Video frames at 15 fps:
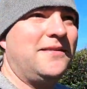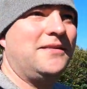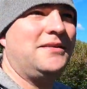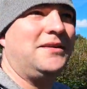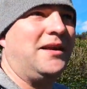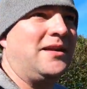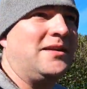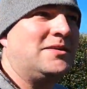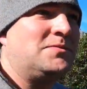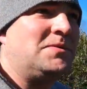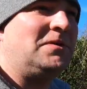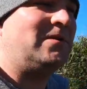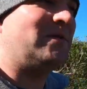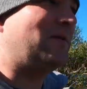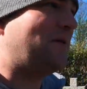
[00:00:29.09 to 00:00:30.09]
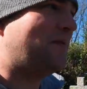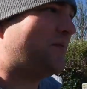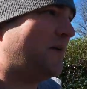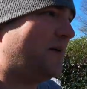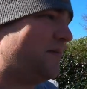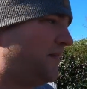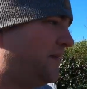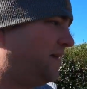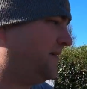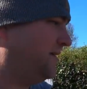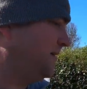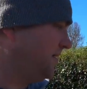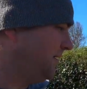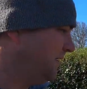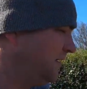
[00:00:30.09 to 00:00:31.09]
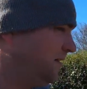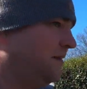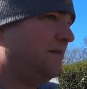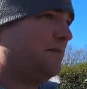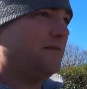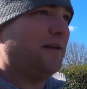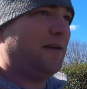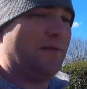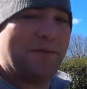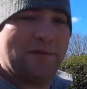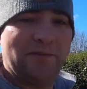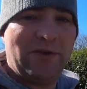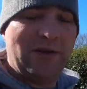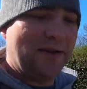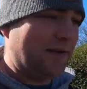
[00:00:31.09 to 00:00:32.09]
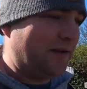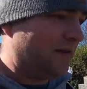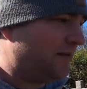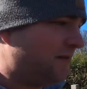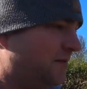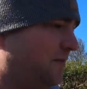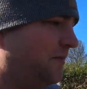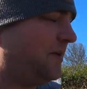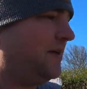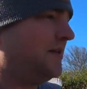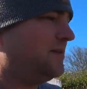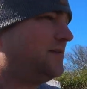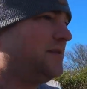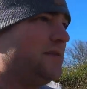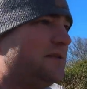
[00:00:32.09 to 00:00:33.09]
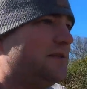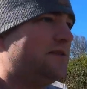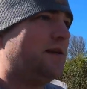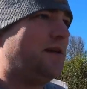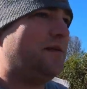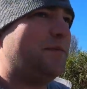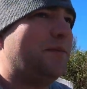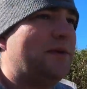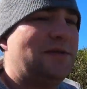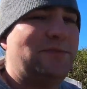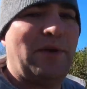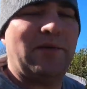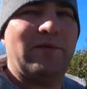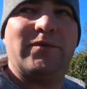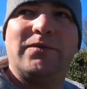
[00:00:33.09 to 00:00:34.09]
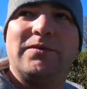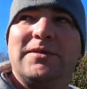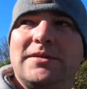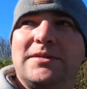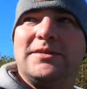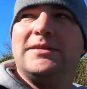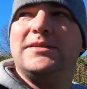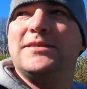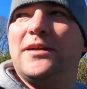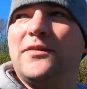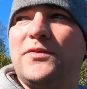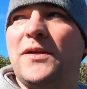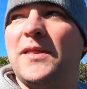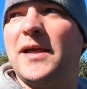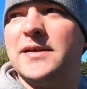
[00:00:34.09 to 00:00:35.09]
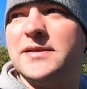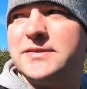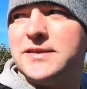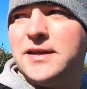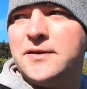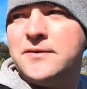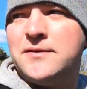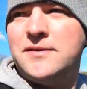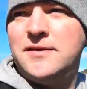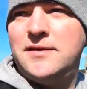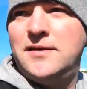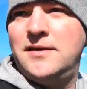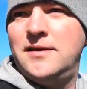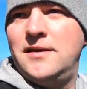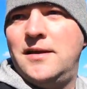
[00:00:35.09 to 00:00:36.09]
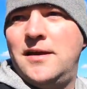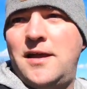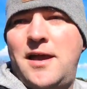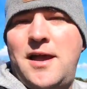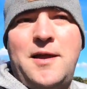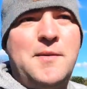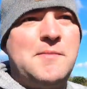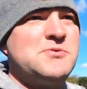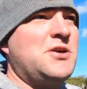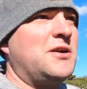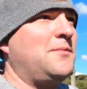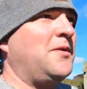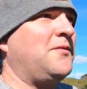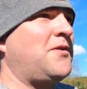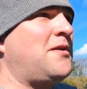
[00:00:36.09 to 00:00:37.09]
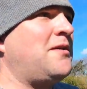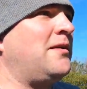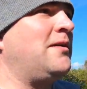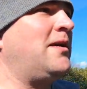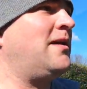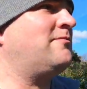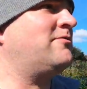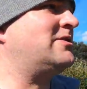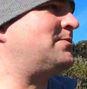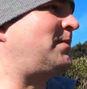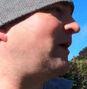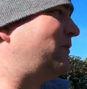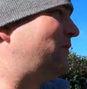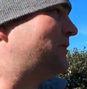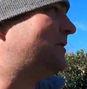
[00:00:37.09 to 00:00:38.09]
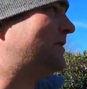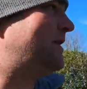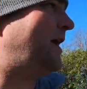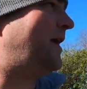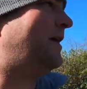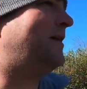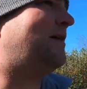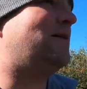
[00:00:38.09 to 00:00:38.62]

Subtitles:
You know, when you're a father or anyone really, for kids, it's painful to see stuff like that. So I'm trying to be very respectful today.